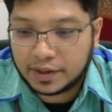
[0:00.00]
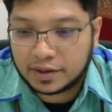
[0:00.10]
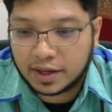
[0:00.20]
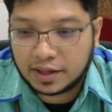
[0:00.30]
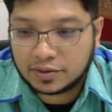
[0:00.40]

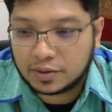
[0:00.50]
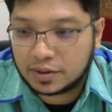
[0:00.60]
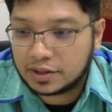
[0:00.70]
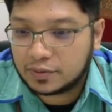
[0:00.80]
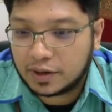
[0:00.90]
Okay, so
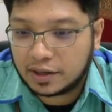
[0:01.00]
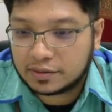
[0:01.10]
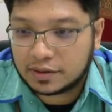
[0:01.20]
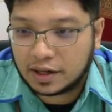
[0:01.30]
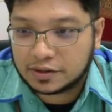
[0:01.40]
this one
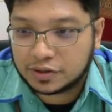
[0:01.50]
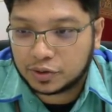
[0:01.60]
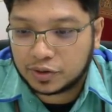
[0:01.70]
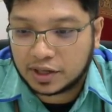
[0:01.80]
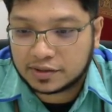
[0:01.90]
I'll show
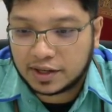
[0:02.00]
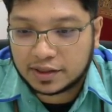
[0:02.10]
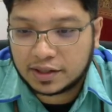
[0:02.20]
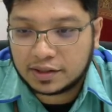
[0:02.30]
you guys later.